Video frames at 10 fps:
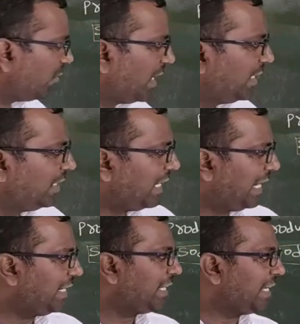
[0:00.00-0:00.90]

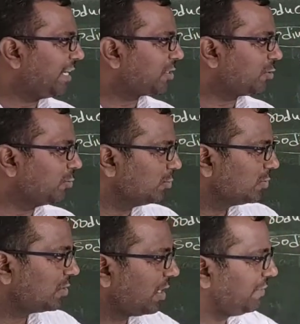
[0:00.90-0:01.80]
1 and here
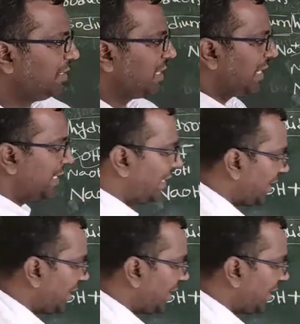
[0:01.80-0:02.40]
2. So I will write